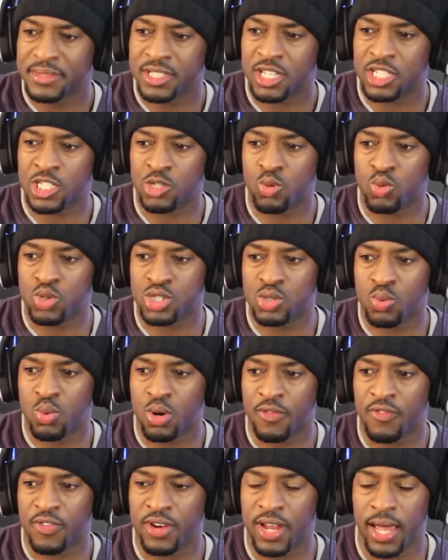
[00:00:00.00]
There's a
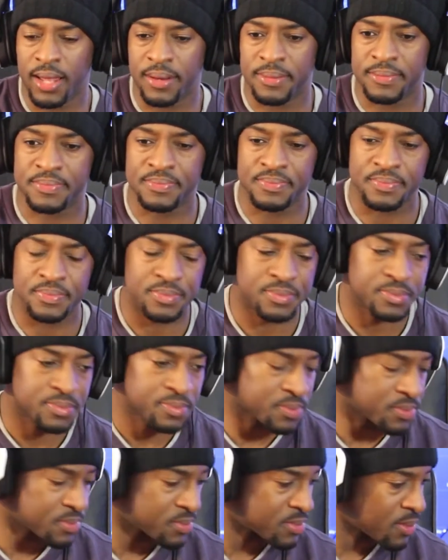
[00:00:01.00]
word for parity.
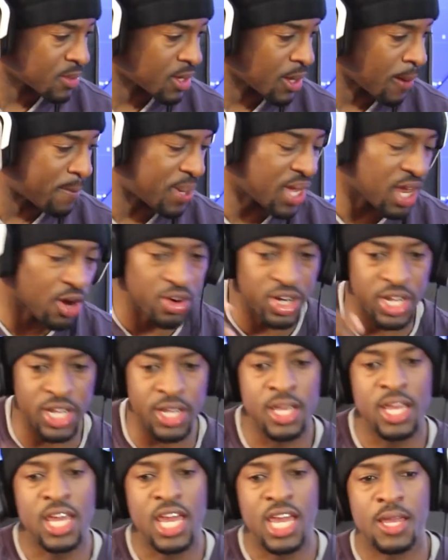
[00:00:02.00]
They're going to do
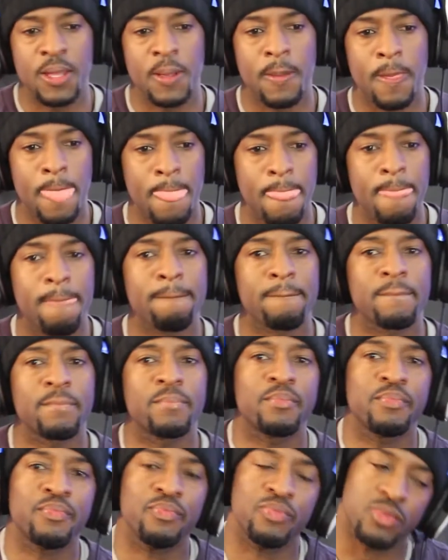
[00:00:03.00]
parity.
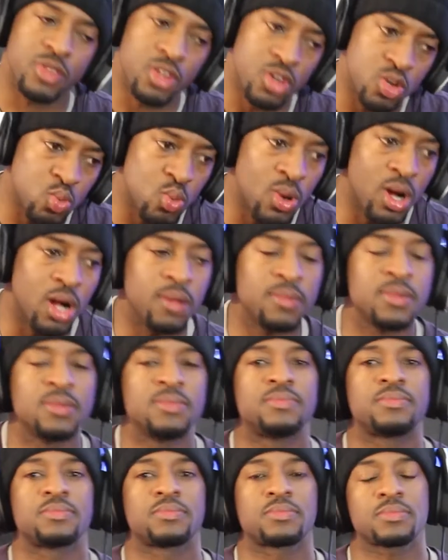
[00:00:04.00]
I'm gonna break
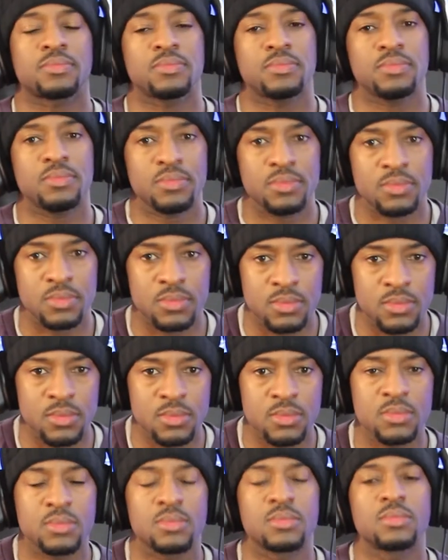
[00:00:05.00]
it down like this.
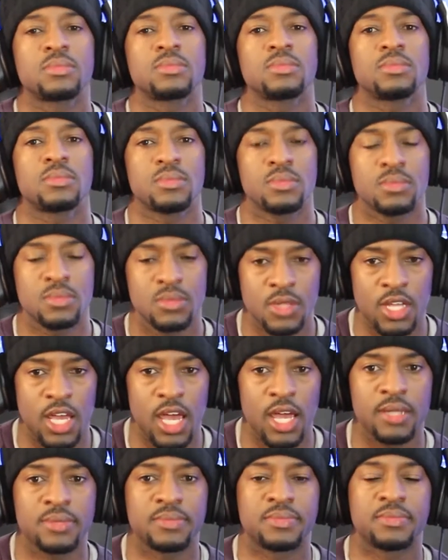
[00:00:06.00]
The
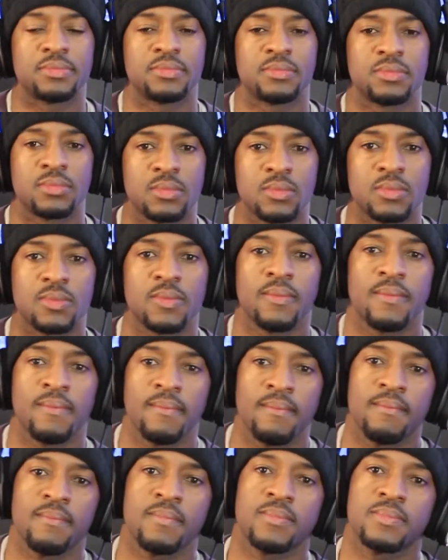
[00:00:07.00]

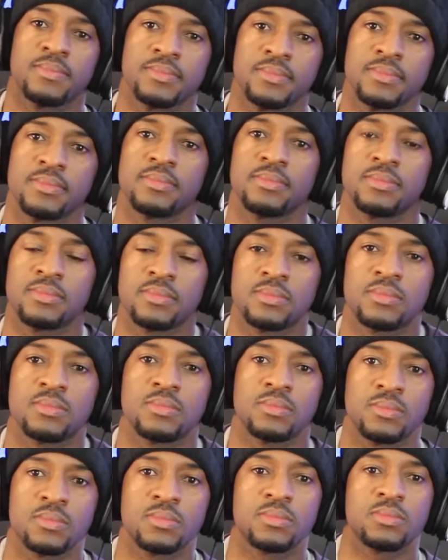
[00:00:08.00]
games, okay.
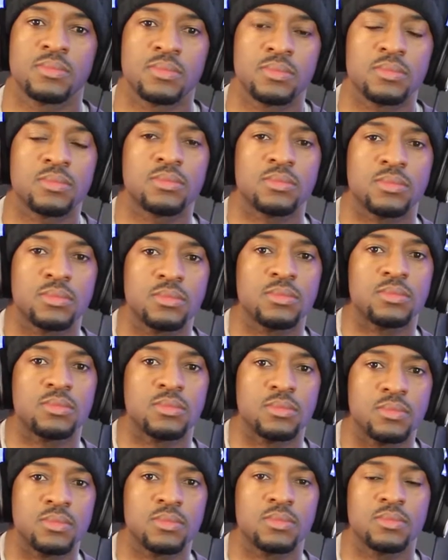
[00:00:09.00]
The games are still going to
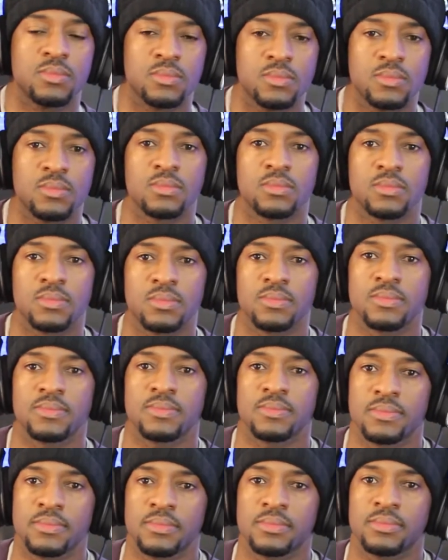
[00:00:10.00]
have it. Even with
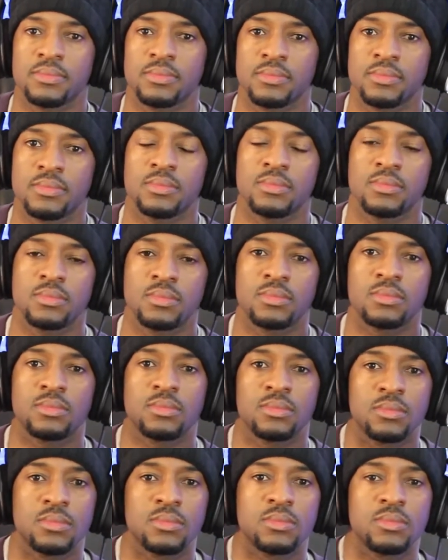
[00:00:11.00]
parity, they're going to be
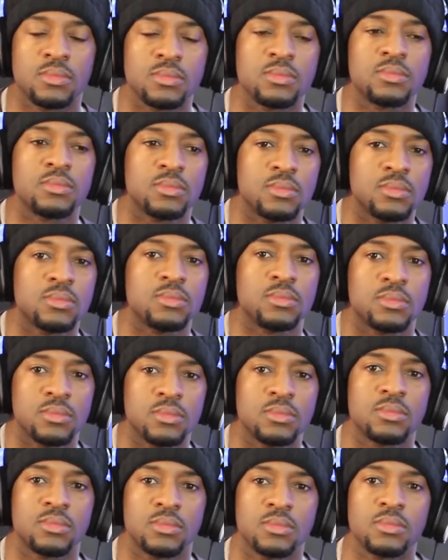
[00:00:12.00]
slightly better. I don't think they're
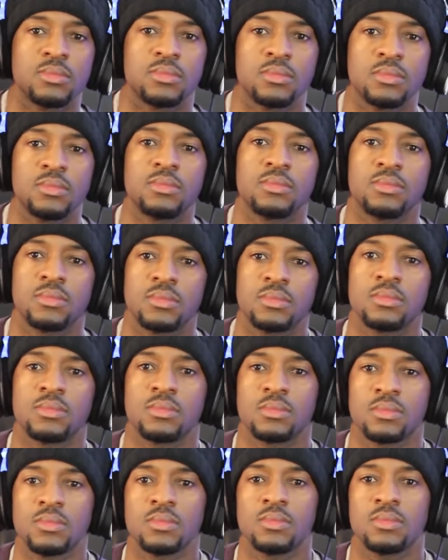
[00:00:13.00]
going to be night and day
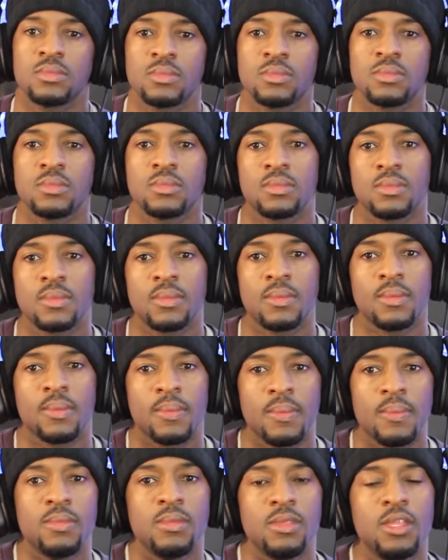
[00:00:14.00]
better, because there's
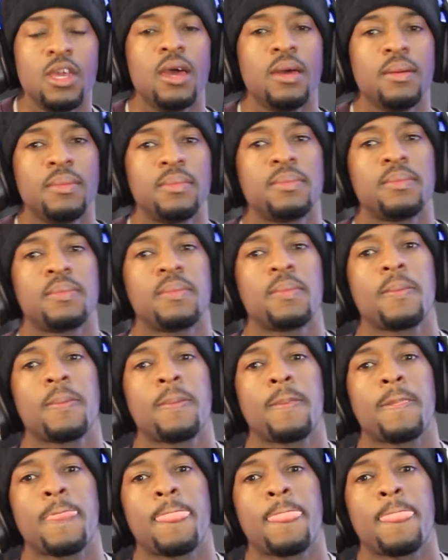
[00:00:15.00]
two things to look at.